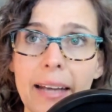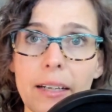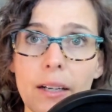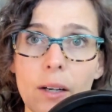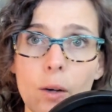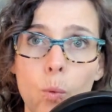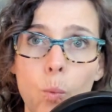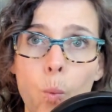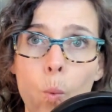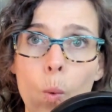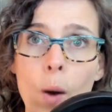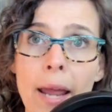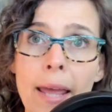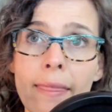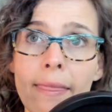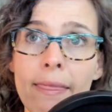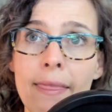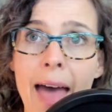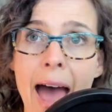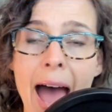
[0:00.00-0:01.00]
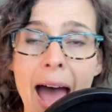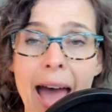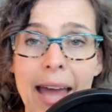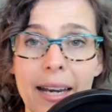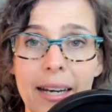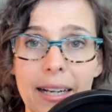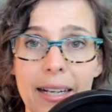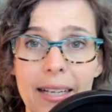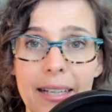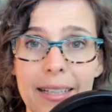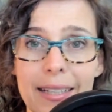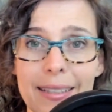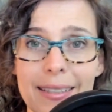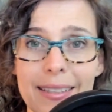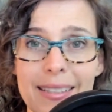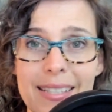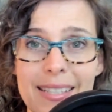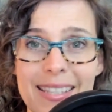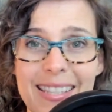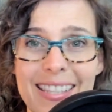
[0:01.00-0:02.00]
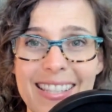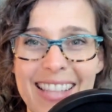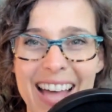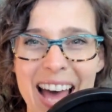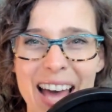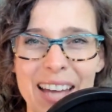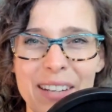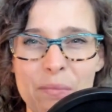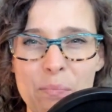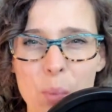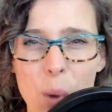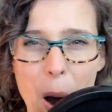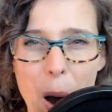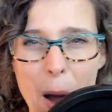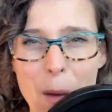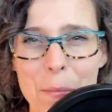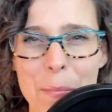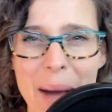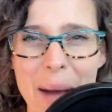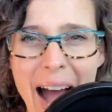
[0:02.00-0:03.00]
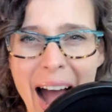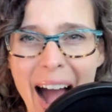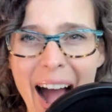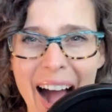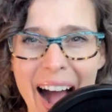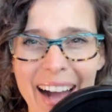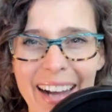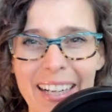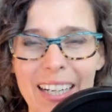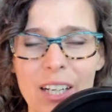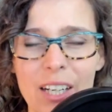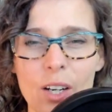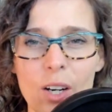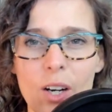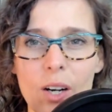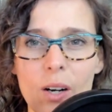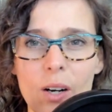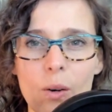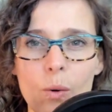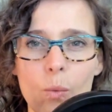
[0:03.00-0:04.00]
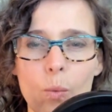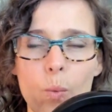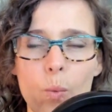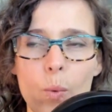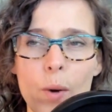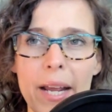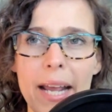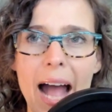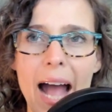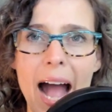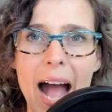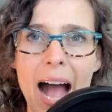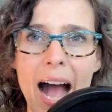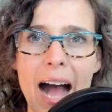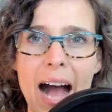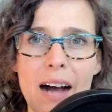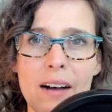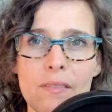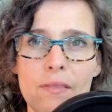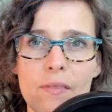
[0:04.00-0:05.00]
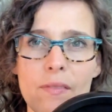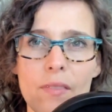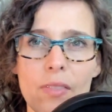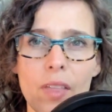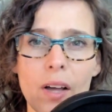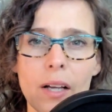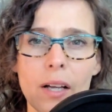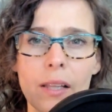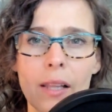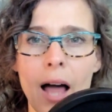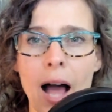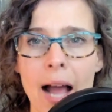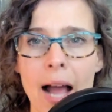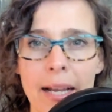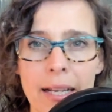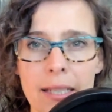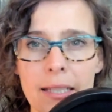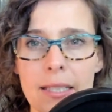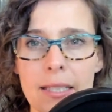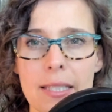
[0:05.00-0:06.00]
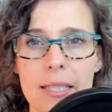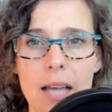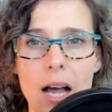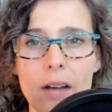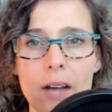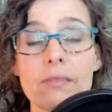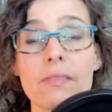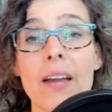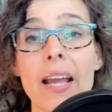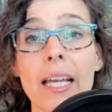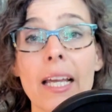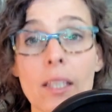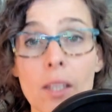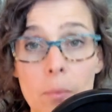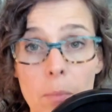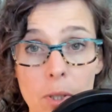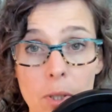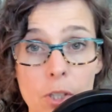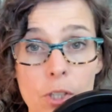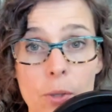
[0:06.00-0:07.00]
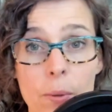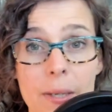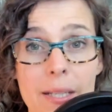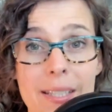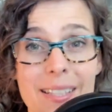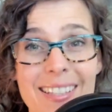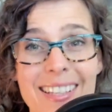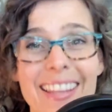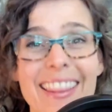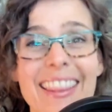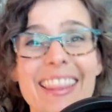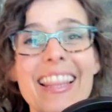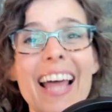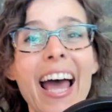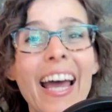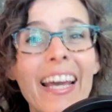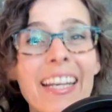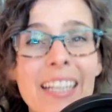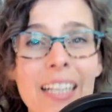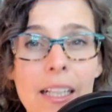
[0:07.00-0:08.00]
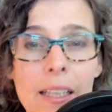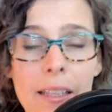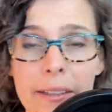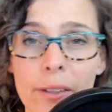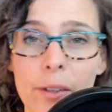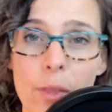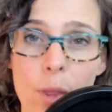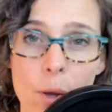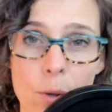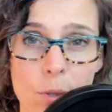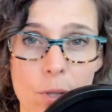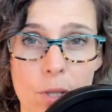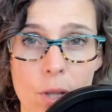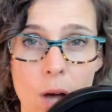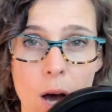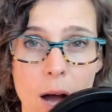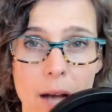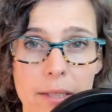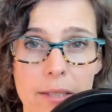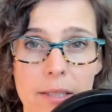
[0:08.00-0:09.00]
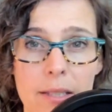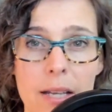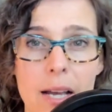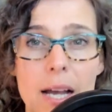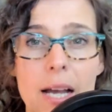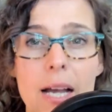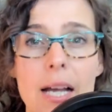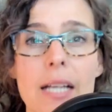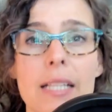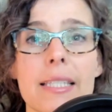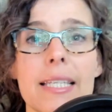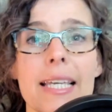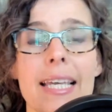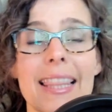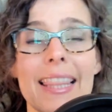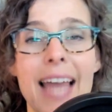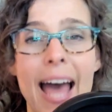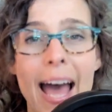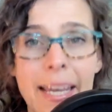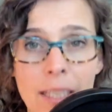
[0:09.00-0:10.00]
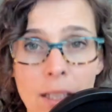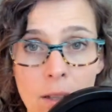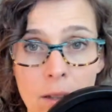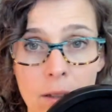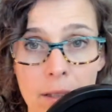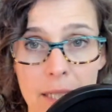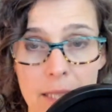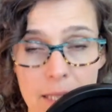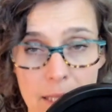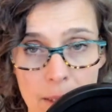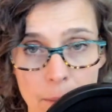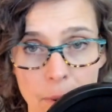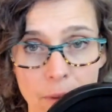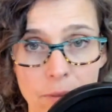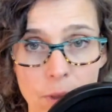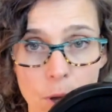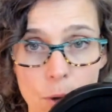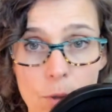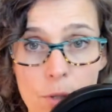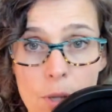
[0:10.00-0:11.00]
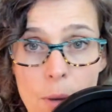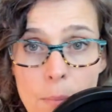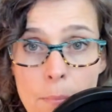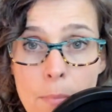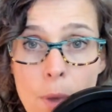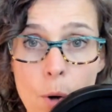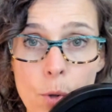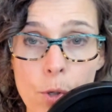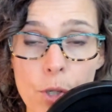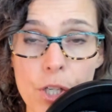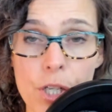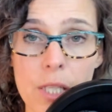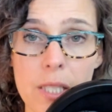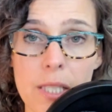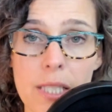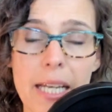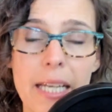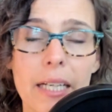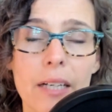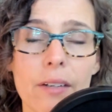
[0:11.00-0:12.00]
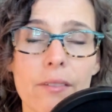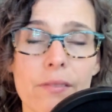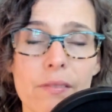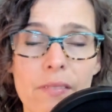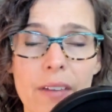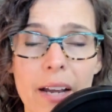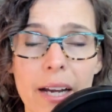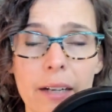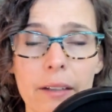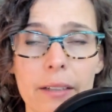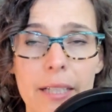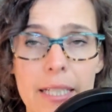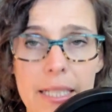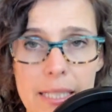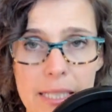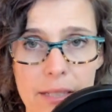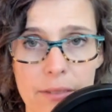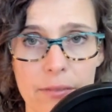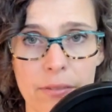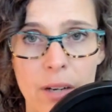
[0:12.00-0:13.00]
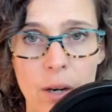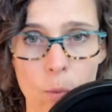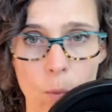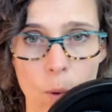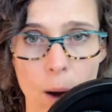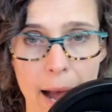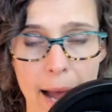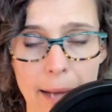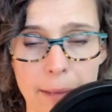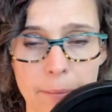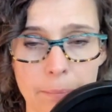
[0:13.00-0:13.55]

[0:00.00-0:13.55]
When that is then brought back, we have the clients available to us to then clear those thoughts, to then look at some of those emotions in a very different way.